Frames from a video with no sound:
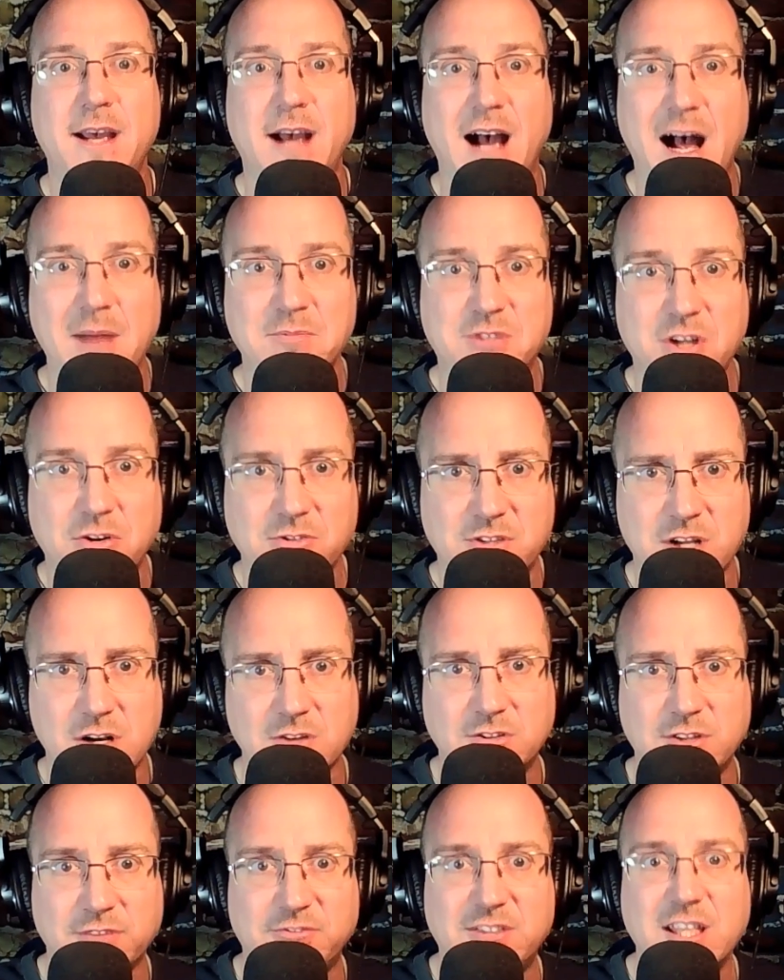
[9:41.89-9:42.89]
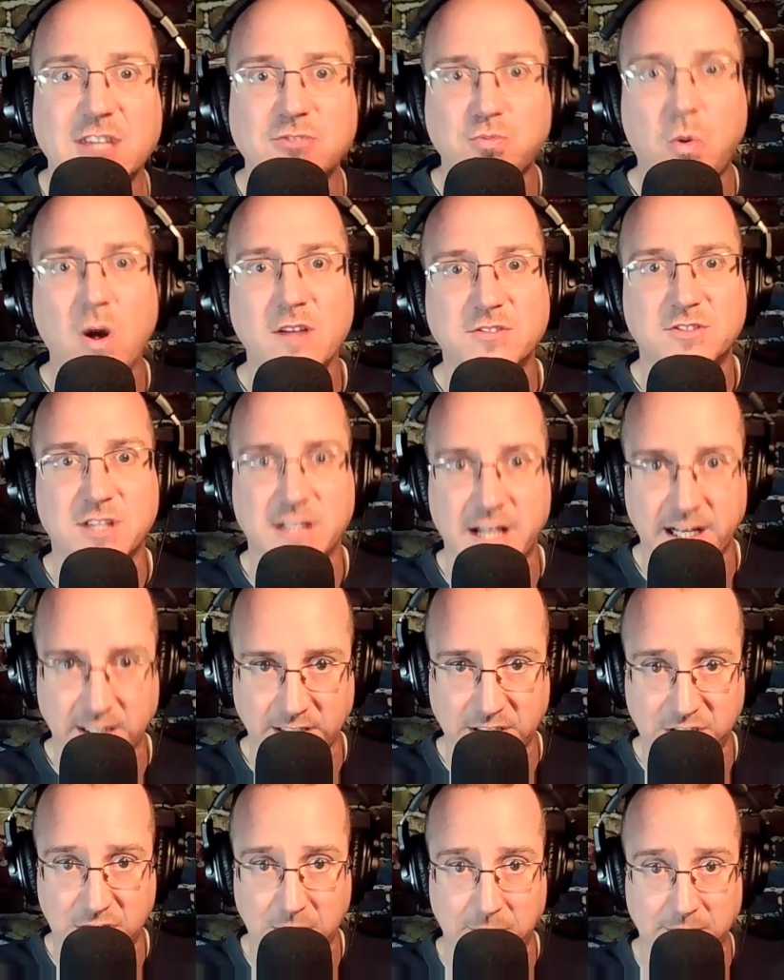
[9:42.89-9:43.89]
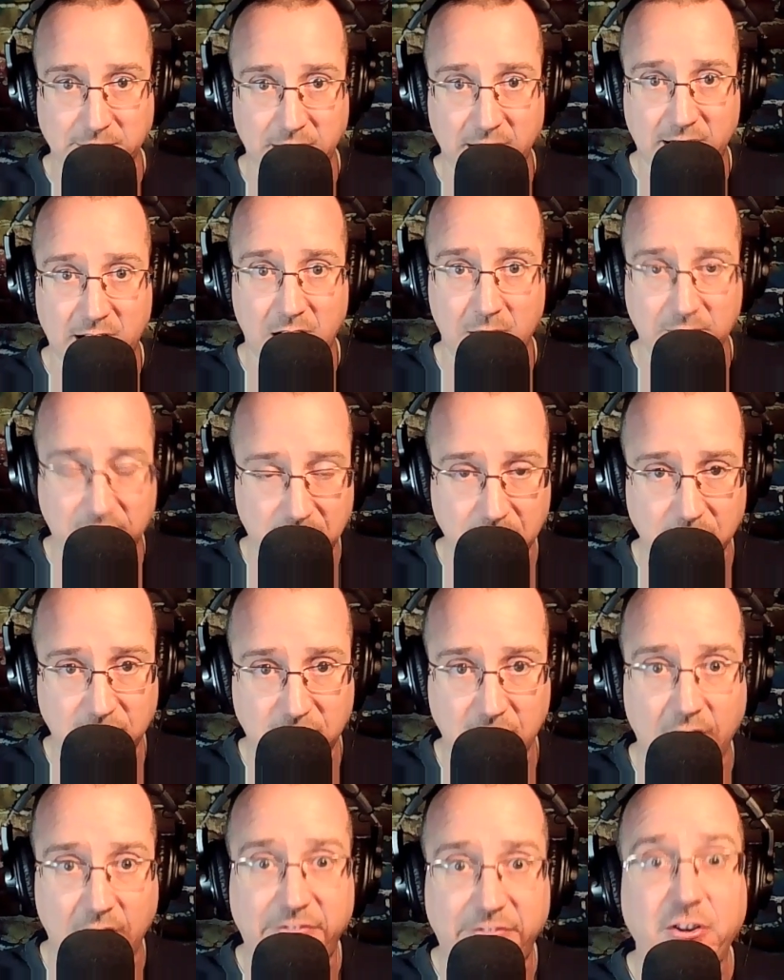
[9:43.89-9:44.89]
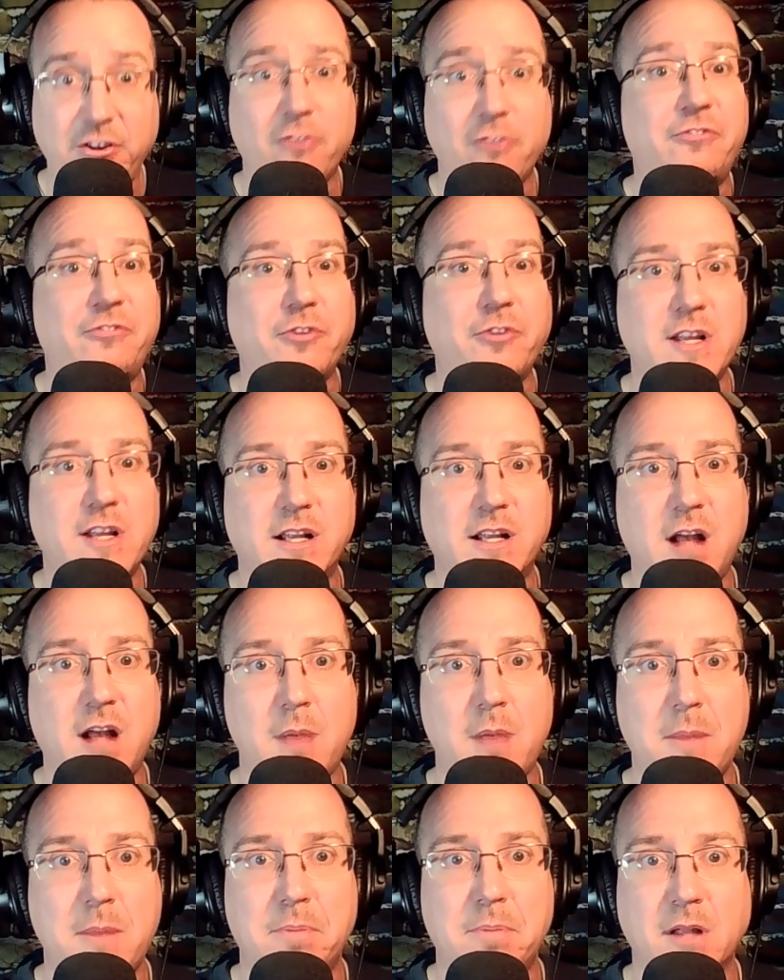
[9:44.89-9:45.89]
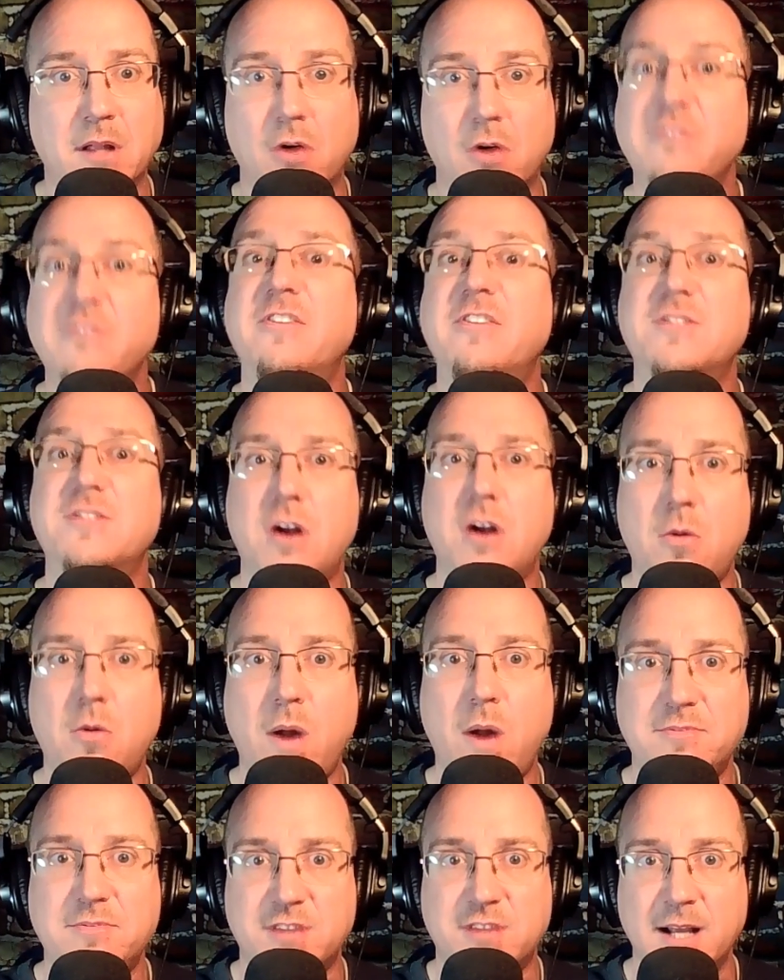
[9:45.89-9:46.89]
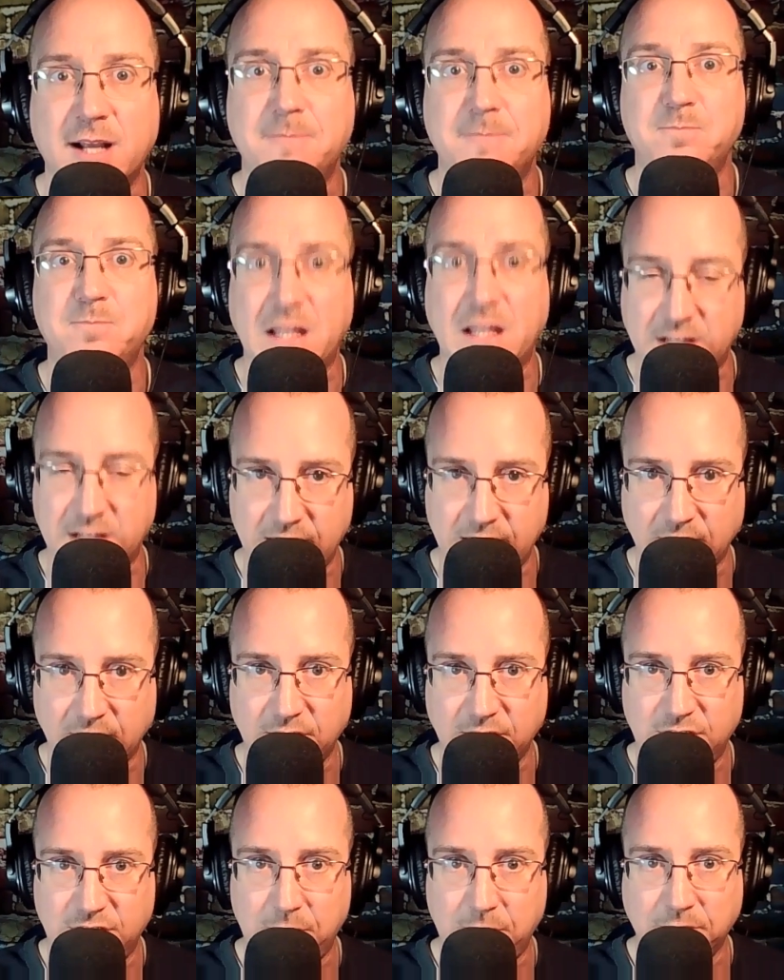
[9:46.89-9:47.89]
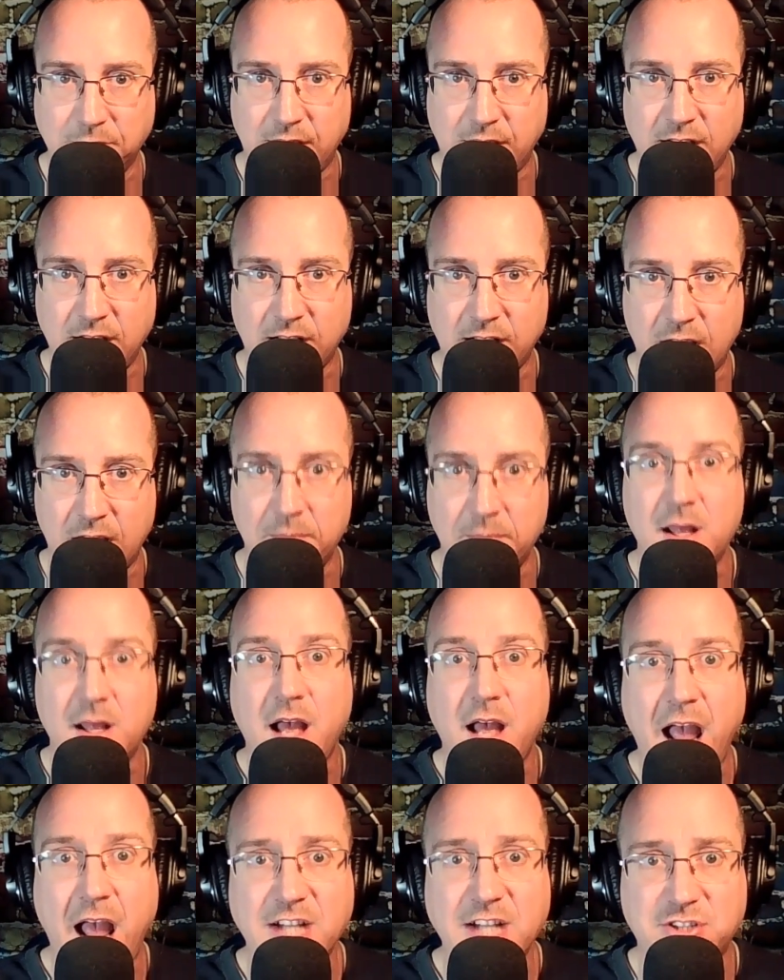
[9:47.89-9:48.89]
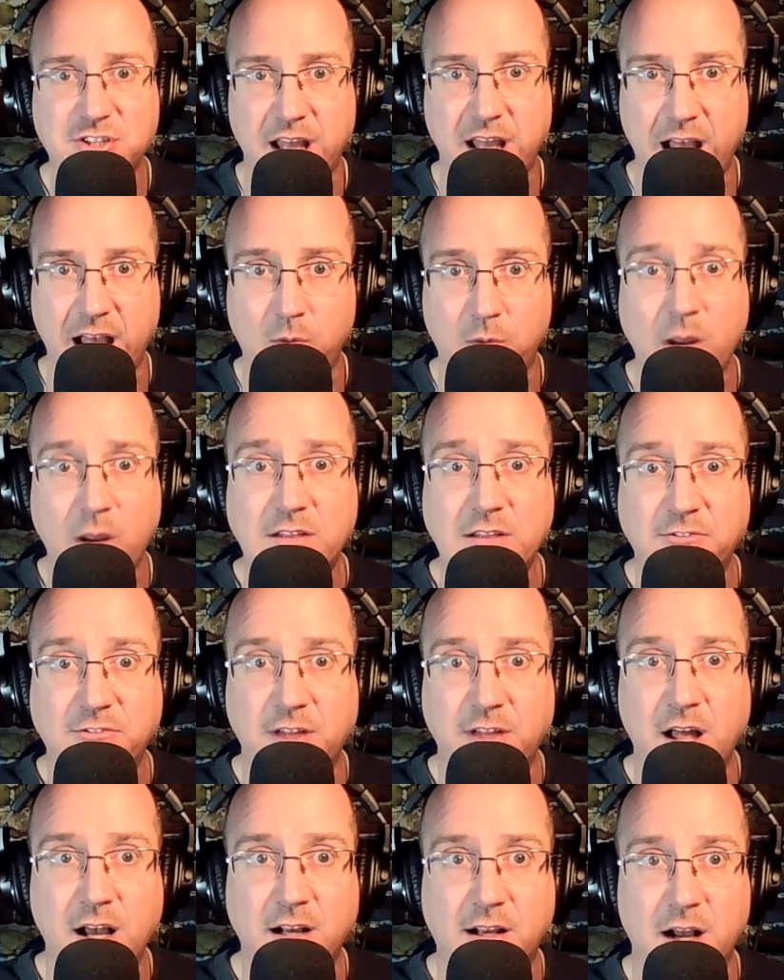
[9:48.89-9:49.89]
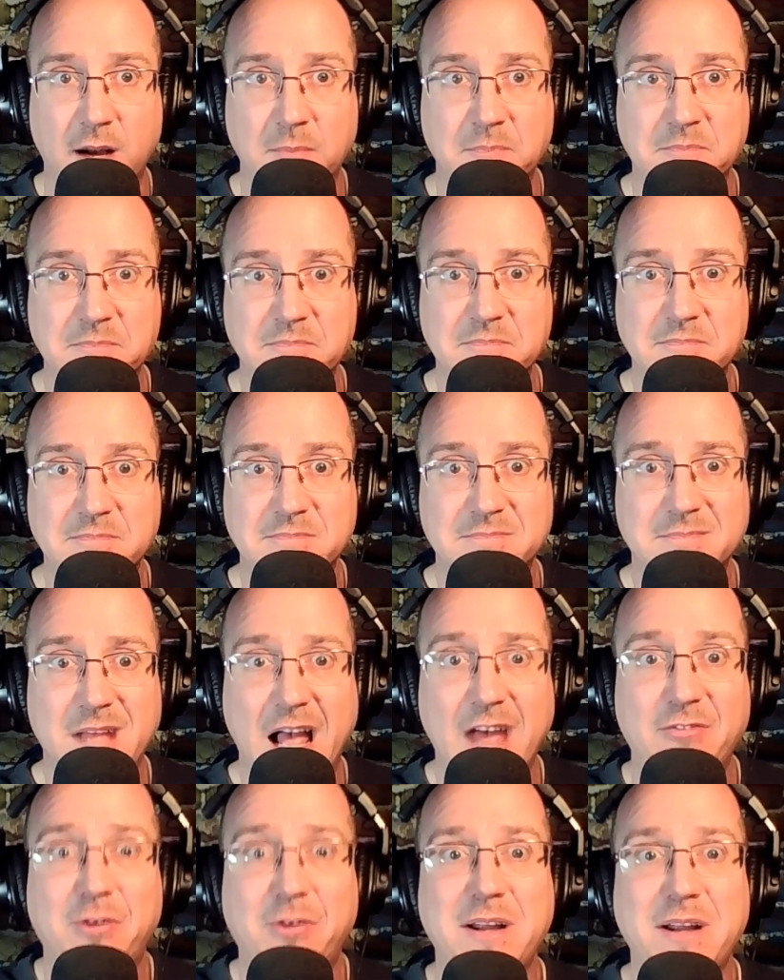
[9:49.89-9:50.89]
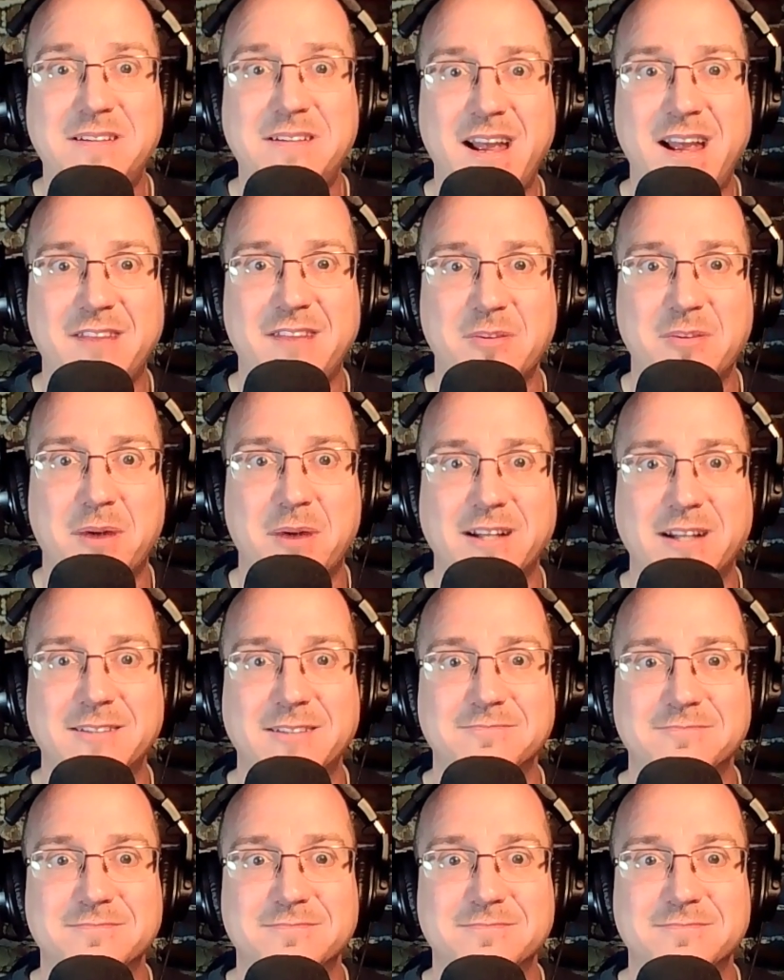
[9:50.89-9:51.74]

I'm Joe Joseph. This was the DailySheeple.com's news shot. Feel free to comment below and visit our website at thedailysheeple.com. Hashtag wake the flock up. Have a great day, everybody.